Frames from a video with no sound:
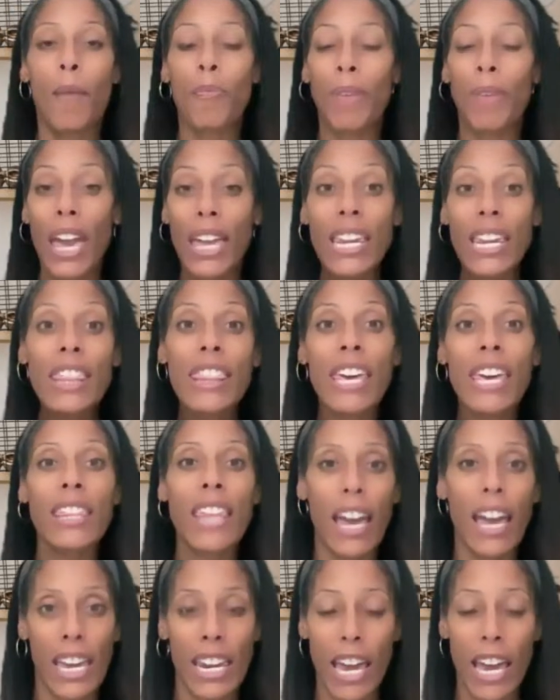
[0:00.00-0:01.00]
anything
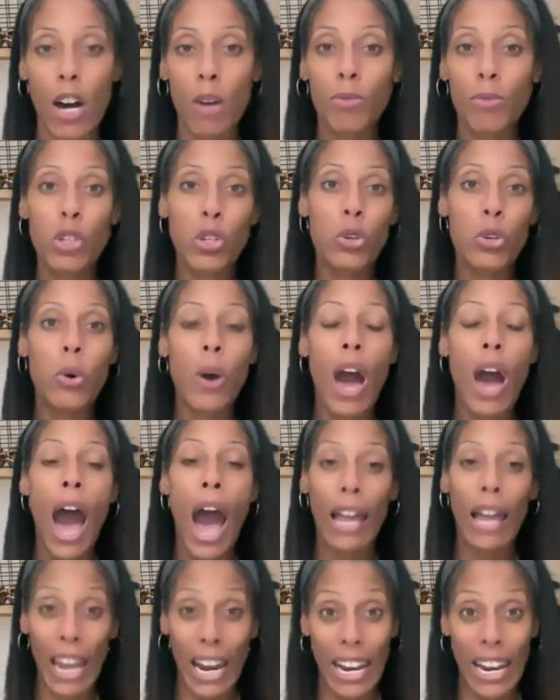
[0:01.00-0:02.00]
that can help do
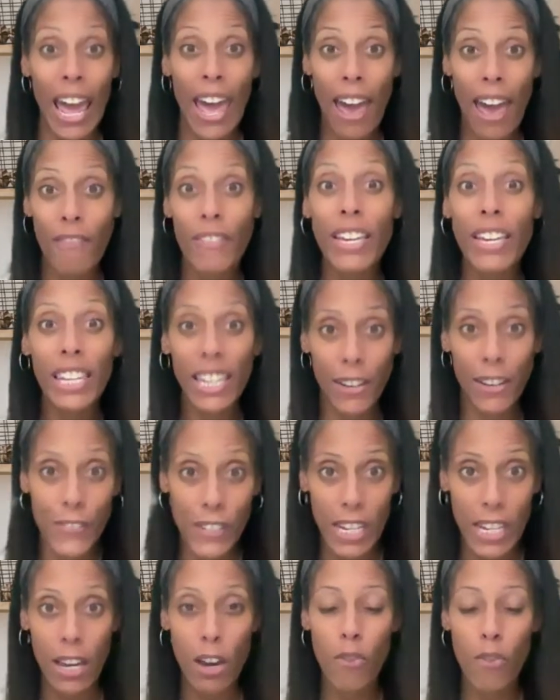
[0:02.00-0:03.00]
a lot of heavy
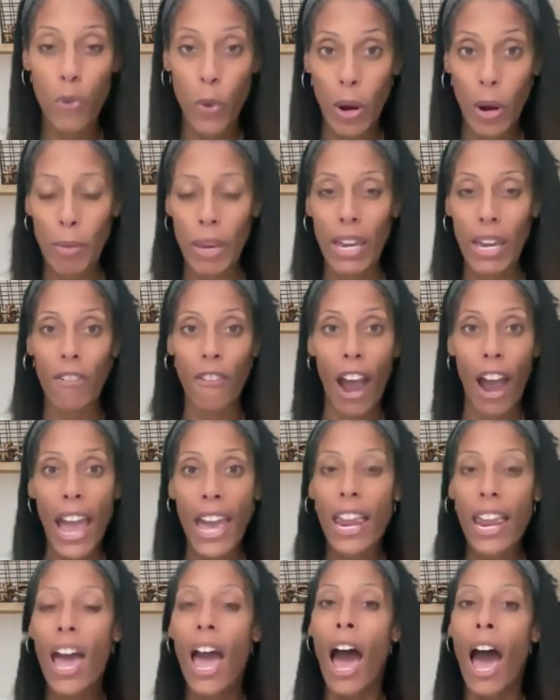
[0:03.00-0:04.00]
lifting for me,
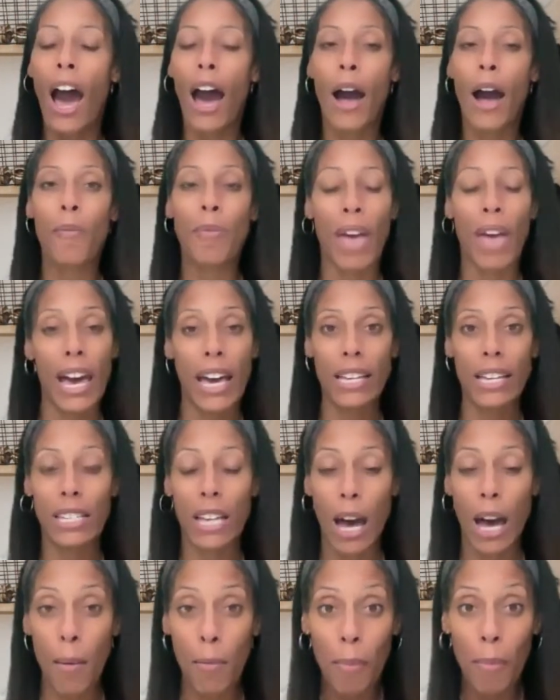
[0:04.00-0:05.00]
right? As
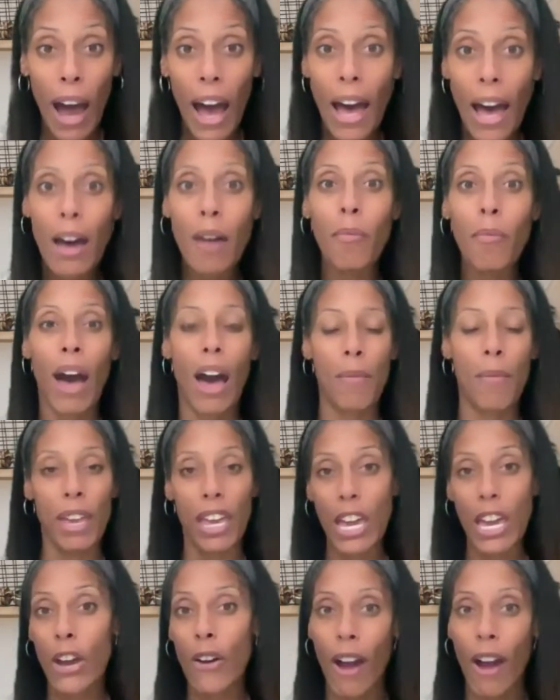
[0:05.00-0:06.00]
a mom, I'm
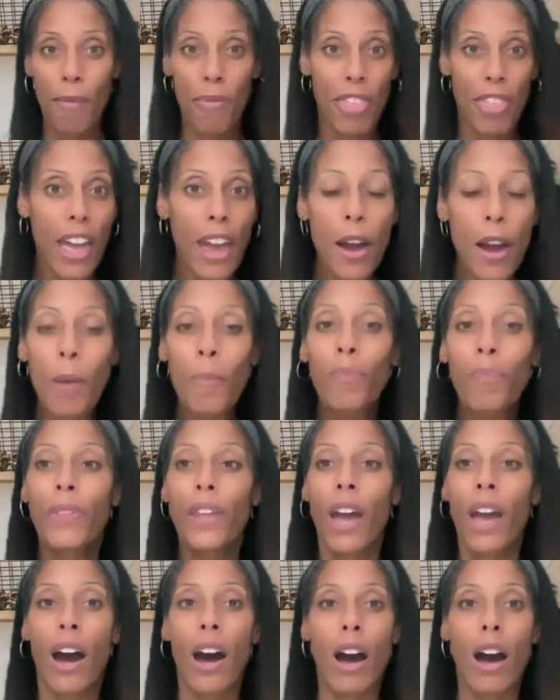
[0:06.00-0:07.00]
here, I'm there,
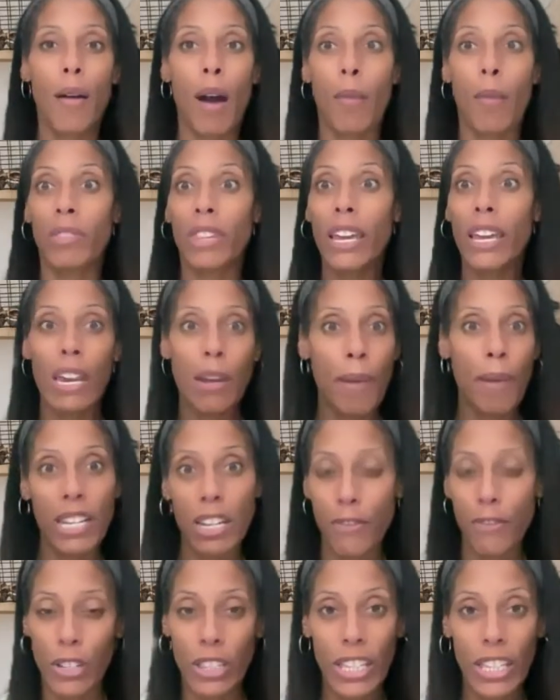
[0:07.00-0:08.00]
I'm thinking about
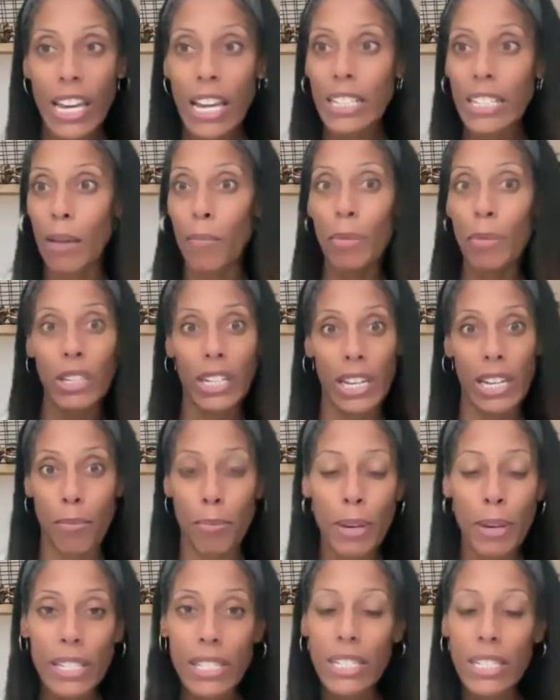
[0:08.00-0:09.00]
different things, I'm building a
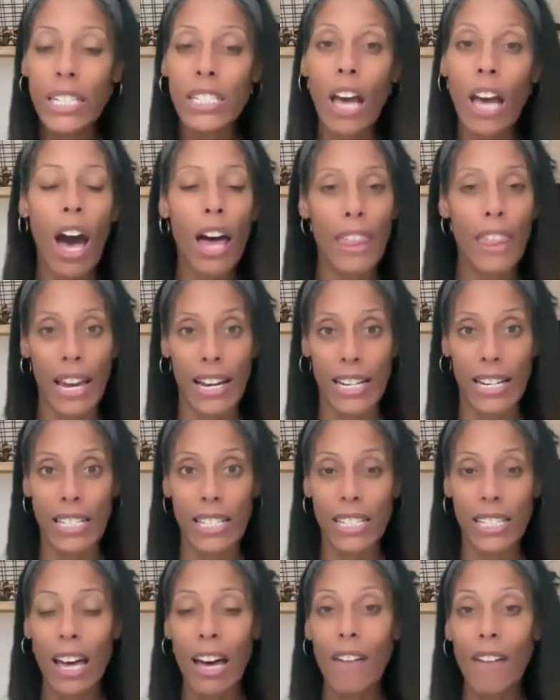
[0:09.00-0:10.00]
business, all that good
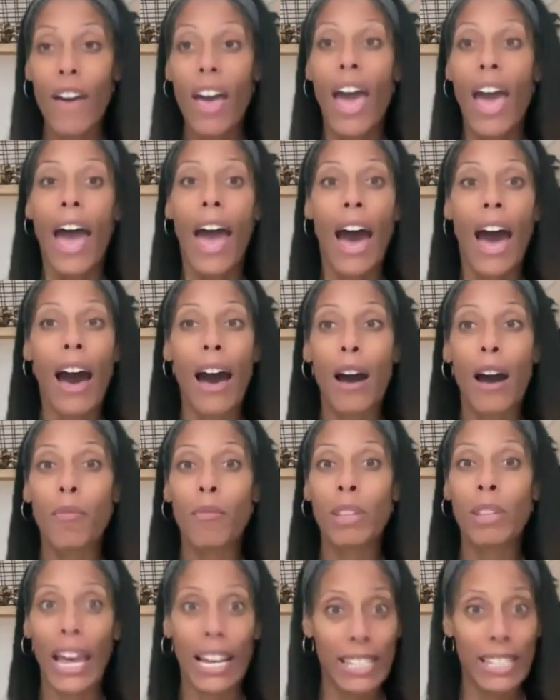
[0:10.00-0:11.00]
stuff.
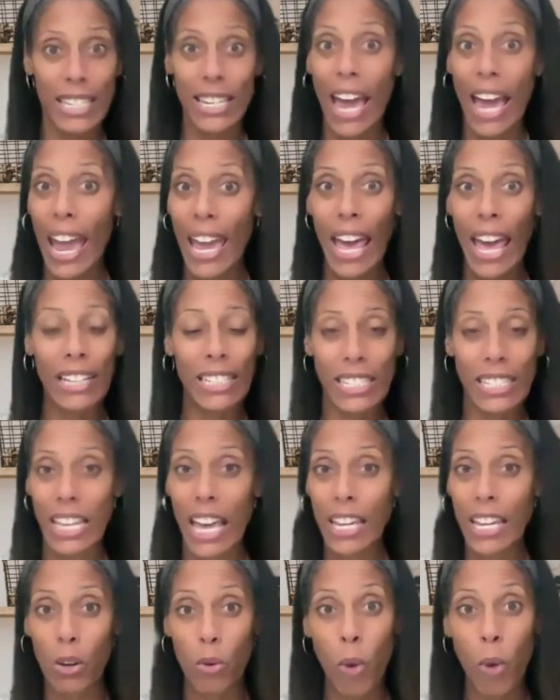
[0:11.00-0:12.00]
Like tonight, I just
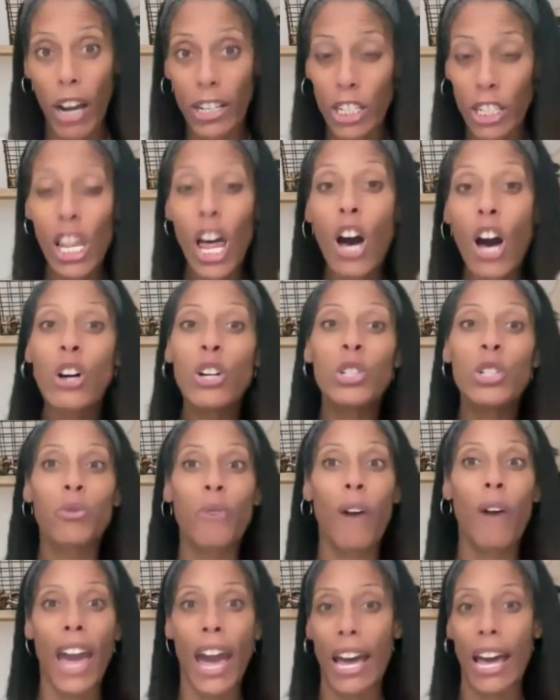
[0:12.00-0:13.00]
had to wash clothes,
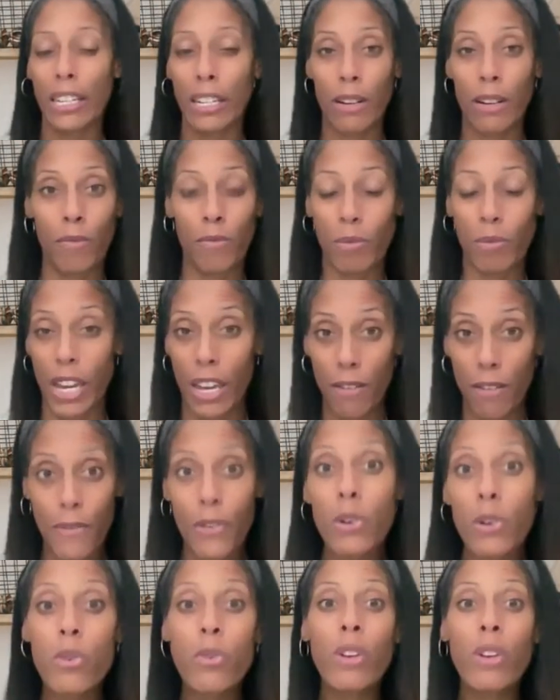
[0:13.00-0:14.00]
right? I had to get
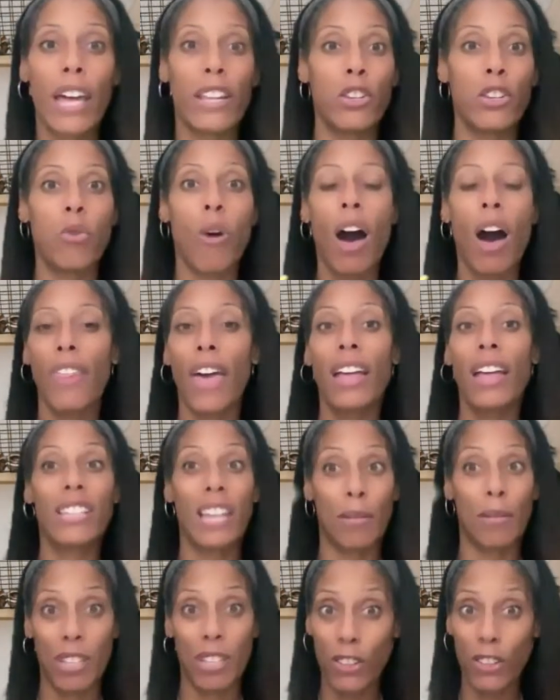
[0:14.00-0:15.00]
food, I had to do all that. And
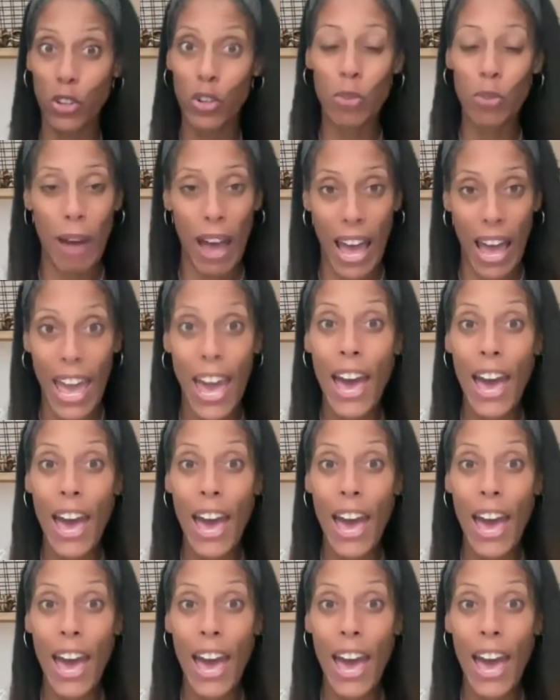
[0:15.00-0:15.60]
I'm set to do my